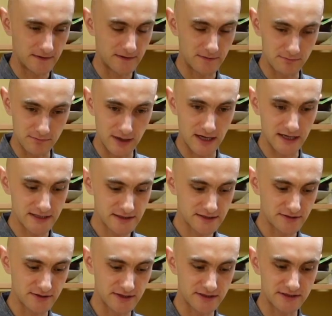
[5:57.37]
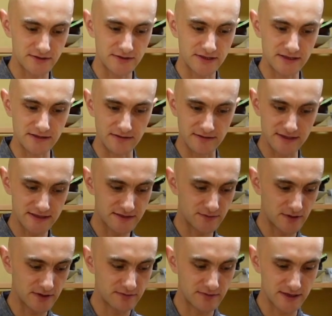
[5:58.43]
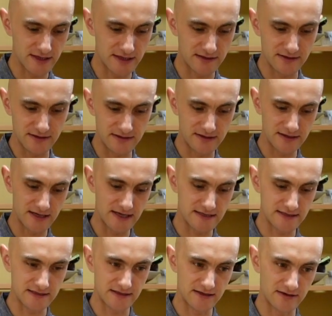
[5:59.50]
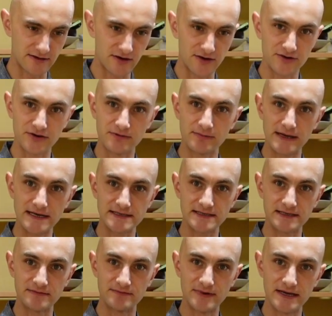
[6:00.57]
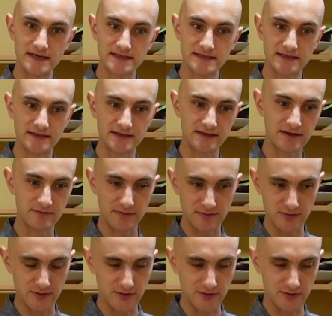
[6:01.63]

combined, so there's only this one, but then it has a other plastic base and it can be put